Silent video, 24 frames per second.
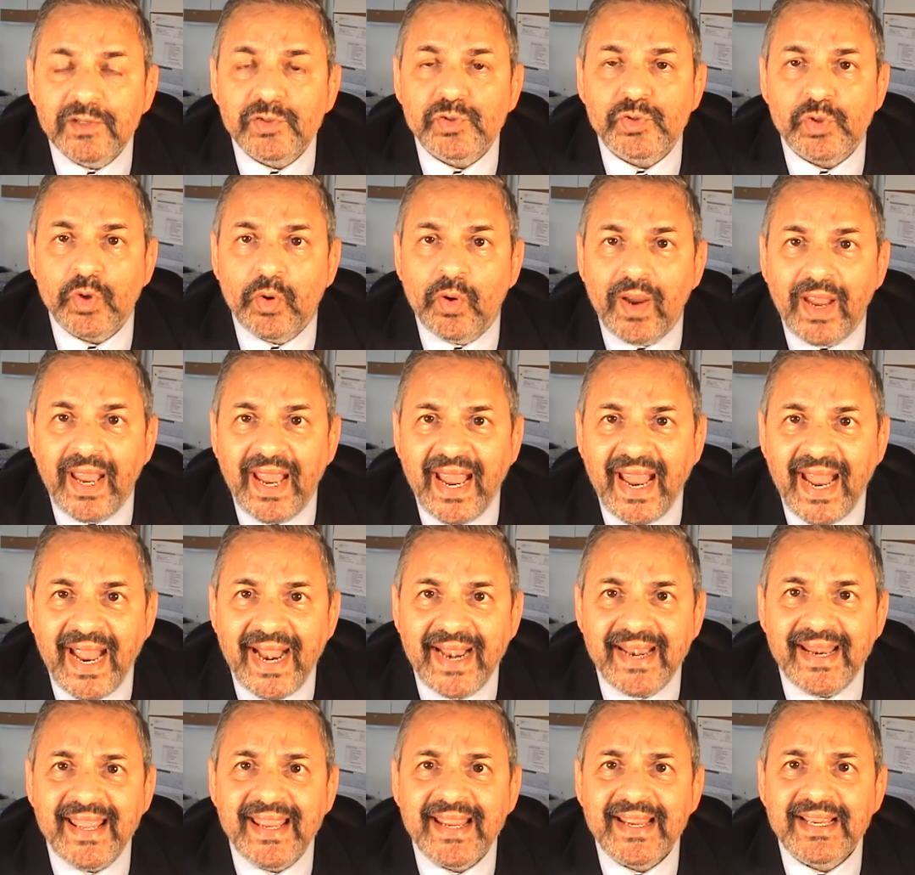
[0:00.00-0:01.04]
So
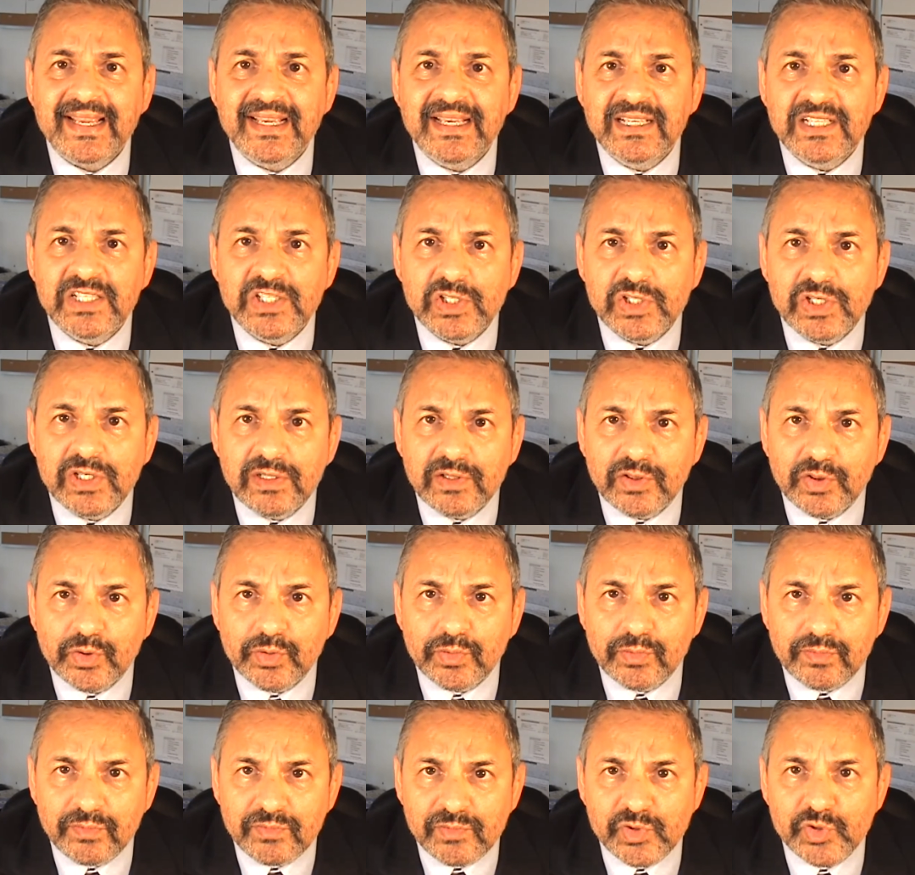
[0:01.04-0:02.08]
headache,
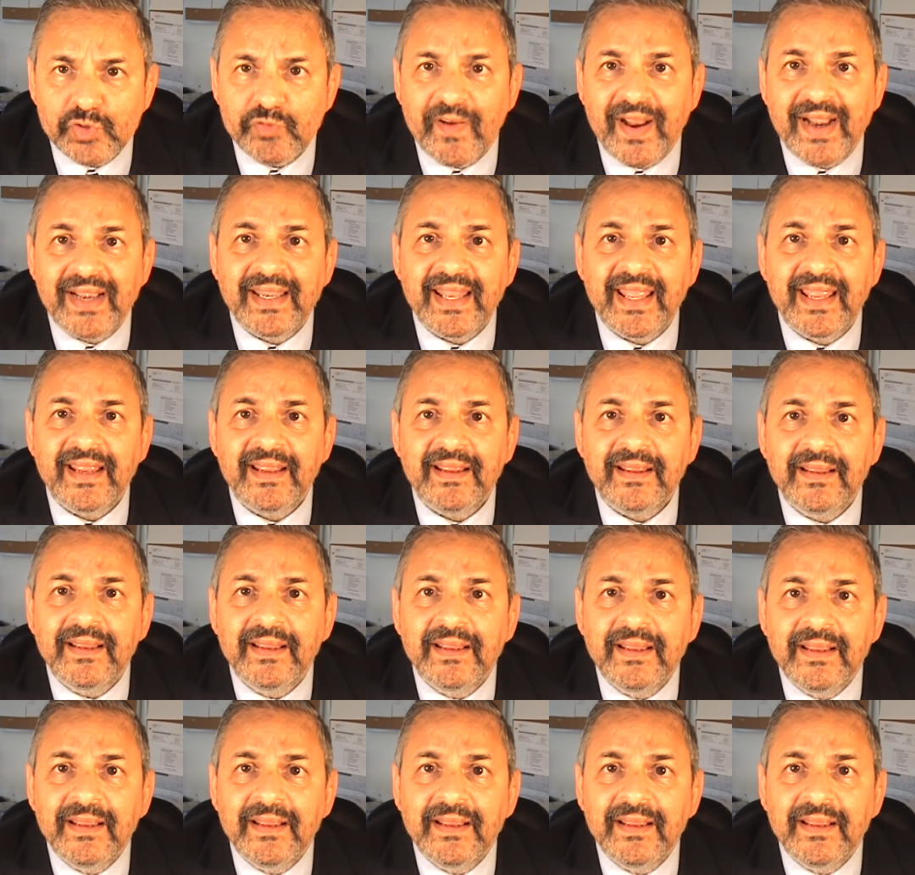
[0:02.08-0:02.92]
sweating,